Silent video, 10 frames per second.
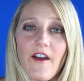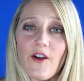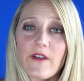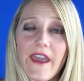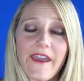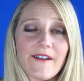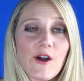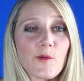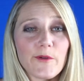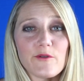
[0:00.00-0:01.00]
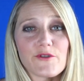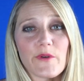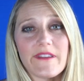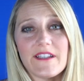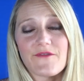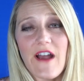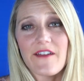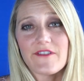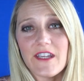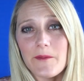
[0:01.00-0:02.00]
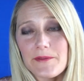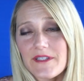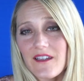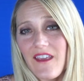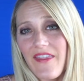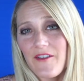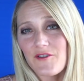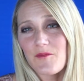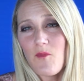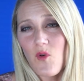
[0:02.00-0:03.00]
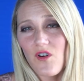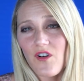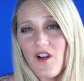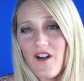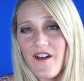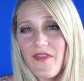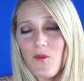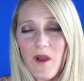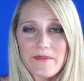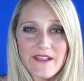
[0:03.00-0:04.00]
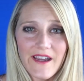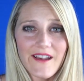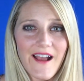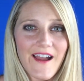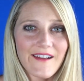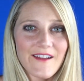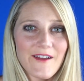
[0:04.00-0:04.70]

Okay, hope you enjoyed these 5 tips. Again, there's more on the website at